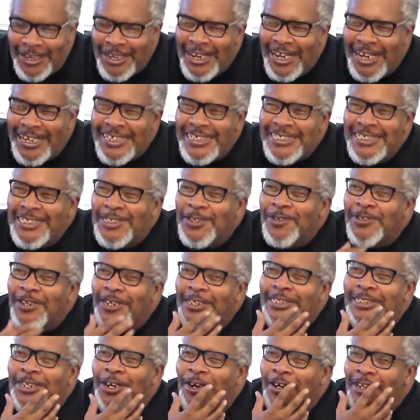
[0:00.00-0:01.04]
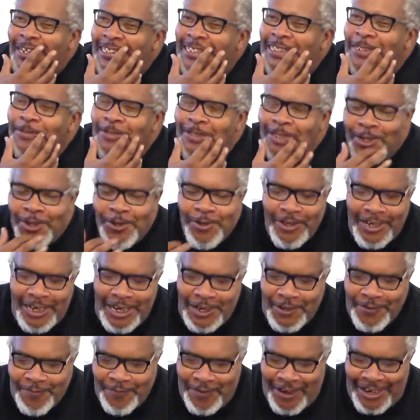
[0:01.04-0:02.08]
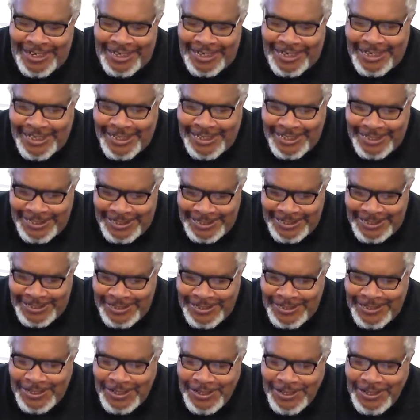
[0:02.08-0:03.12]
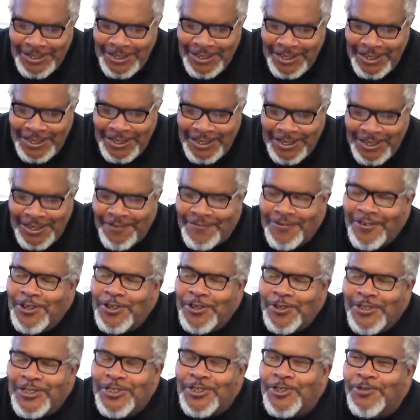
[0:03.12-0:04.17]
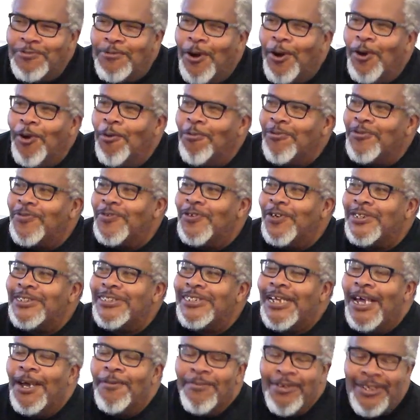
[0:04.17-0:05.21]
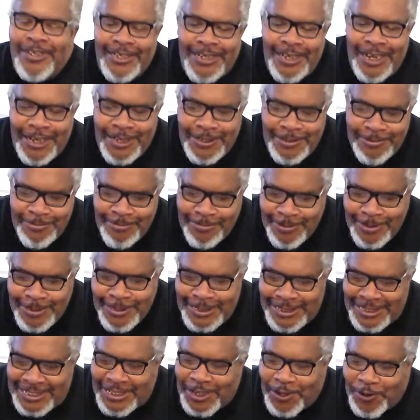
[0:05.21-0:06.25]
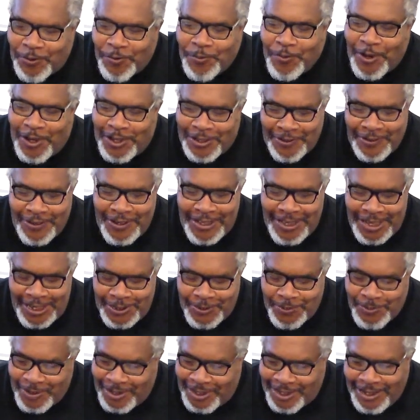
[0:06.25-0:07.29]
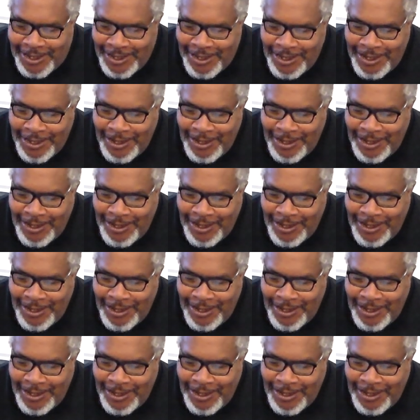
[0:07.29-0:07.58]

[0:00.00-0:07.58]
but I guess you don't get tardy slips in creative writing classes. You have to do 2 poems for an assignment, not instead of 1 for the next week.